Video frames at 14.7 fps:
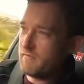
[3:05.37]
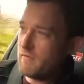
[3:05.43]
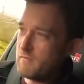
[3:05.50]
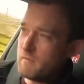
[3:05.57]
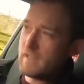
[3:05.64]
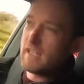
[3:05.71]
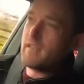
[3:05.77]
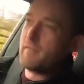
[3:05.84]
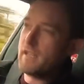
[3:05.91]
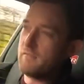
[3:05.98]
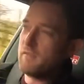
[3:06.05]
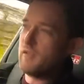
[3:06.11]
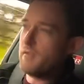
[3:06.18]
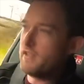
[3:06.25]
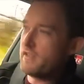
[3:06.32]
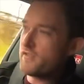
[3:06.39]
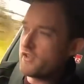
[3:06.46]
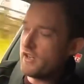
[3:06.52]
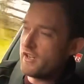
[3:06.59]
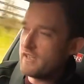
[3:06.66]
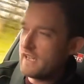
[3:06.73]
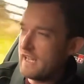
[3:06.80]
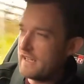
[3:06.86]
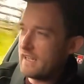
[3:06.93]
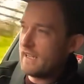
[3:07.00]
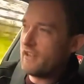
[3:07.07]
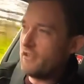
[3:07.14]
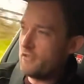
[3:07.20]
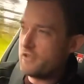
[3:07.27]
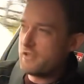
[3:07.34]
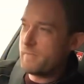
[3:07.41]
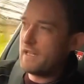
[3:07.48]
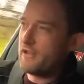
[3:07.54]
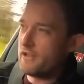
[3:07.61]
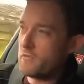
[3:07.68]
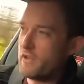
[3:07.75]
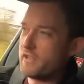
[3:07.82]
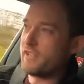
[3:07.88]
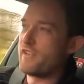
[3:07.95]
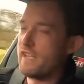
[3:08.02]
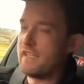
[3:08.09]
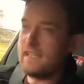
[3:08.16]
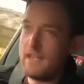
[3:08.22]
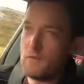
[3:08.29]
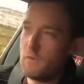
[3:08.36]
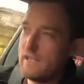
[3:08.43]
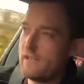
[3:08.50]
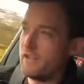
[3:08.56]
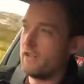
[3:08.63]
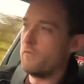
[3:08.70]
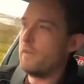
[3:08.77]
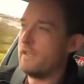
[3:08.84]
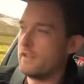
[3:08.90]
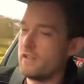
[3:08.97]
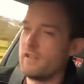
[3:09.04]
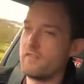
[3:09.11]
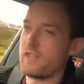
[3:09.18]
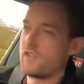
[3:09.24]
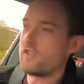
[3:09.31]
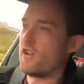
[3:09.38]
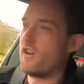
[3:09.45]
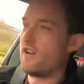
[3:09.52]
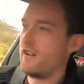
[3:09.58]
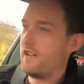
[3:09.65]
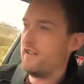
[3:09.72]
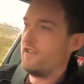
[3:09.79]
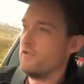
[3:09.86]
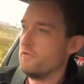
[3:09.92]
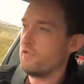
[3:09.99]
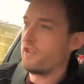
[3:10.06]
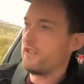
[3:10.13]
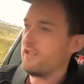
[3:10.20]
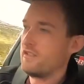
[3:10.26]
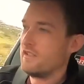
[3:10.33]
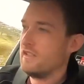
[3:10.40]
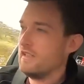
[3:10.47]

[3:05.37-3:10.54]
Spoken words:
Probably the minimal amount of sound deadening, and I know there's been a lot of work to try and take weight out of this car, and no doubt